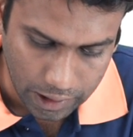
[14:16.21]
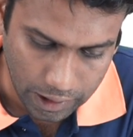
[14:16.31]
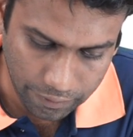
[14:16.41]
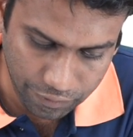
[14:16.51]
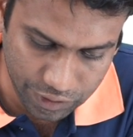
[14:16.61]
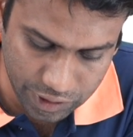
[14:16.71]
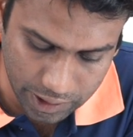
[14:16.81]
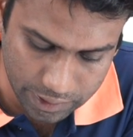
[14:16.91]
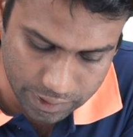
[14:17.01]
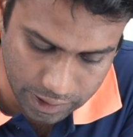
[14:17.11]

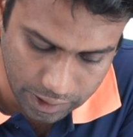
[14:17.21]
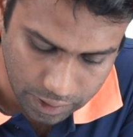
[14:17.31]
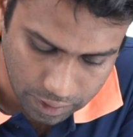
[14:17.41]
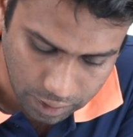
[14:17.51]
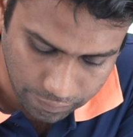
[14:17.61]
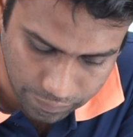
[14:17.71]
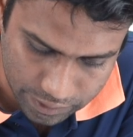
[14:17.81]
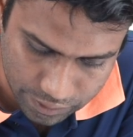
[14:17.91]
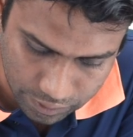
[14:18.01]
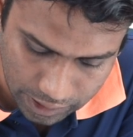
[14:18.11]
Efficiency of a
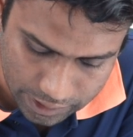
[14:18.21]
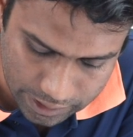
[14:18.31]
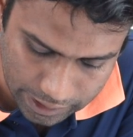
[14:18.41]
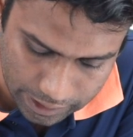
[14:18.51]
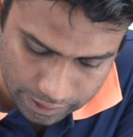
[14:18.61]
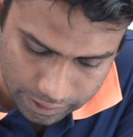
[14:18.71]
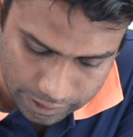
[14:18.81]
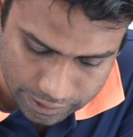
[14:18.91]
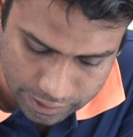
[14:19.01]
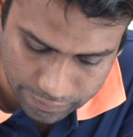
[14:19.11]
solar cell
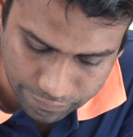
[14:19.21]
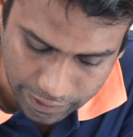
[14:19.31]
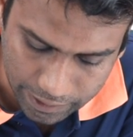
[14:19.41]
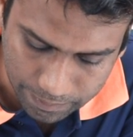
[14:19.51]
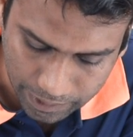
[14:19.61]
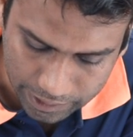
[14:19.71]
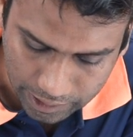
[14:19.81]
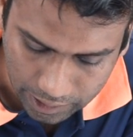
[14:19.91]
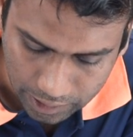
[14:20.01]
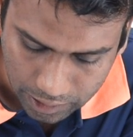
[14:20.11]
is defined by
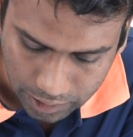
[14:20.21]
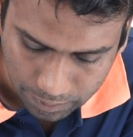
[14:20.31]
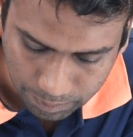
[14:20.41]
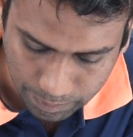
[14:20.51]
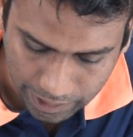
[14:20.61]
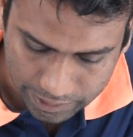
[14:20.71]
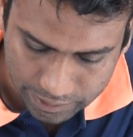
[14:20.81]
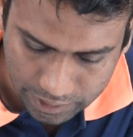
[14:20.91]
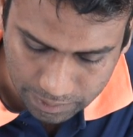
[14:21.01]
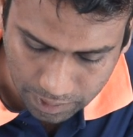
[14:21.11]
the
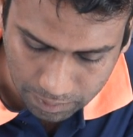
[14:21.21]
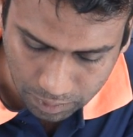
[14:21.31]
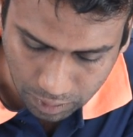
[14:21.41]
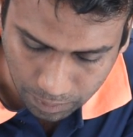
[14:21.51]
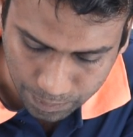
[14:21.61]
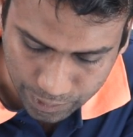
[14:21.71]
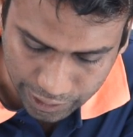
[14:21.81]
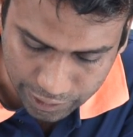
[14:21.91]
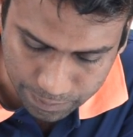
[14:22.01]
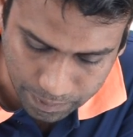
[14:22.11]
maximum
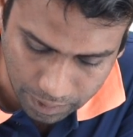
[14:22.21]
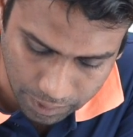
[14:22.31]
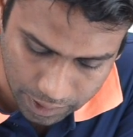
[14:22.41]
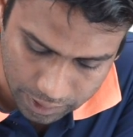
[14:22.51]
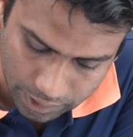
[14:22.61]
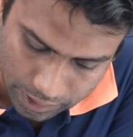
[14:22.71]
obtained power